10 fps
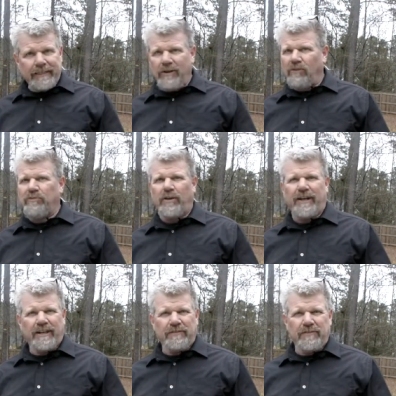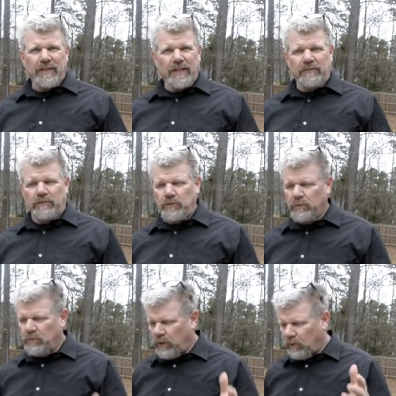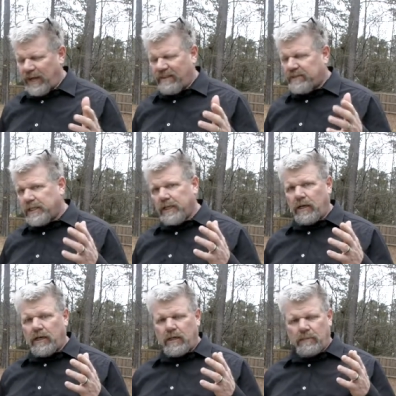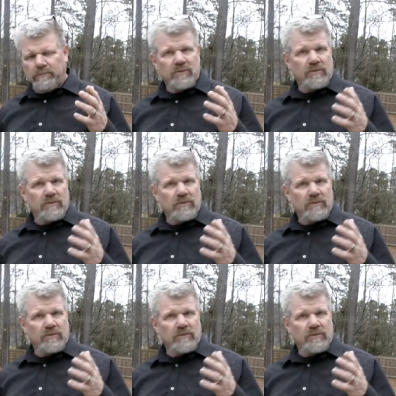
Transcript: Don't fret if if you don't have any uh,